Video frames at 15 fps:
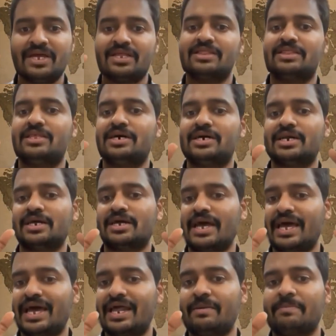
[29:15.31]
that
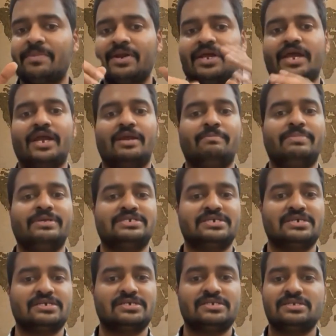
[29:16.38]
help create a
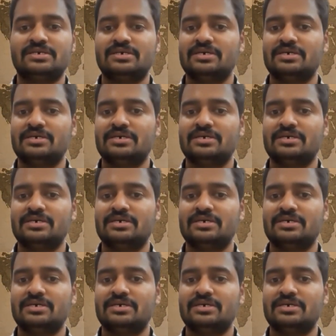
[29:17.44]
business